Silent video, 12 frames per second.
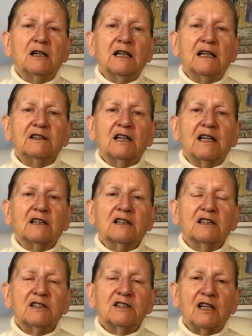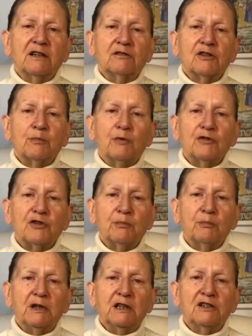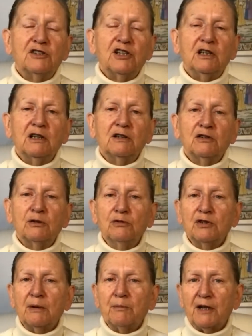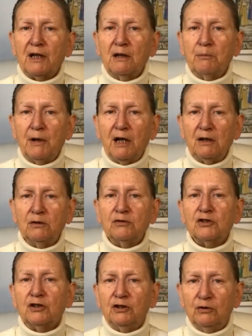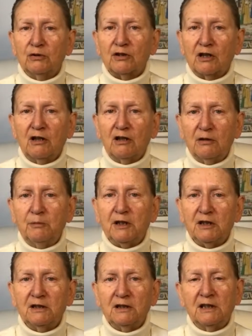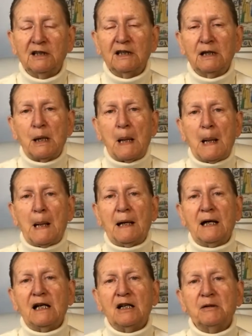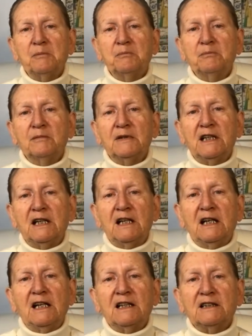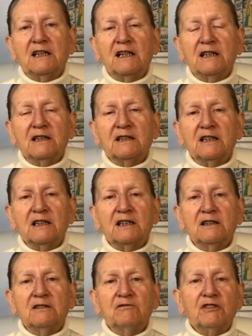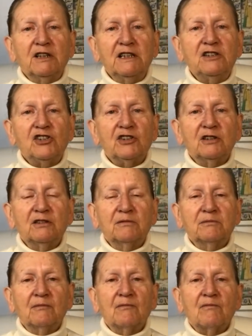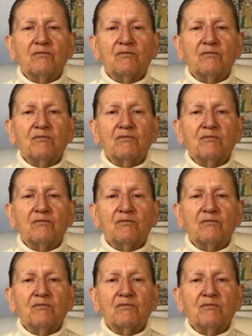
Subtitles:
and can take responsibility and do something about your karma. And in religion,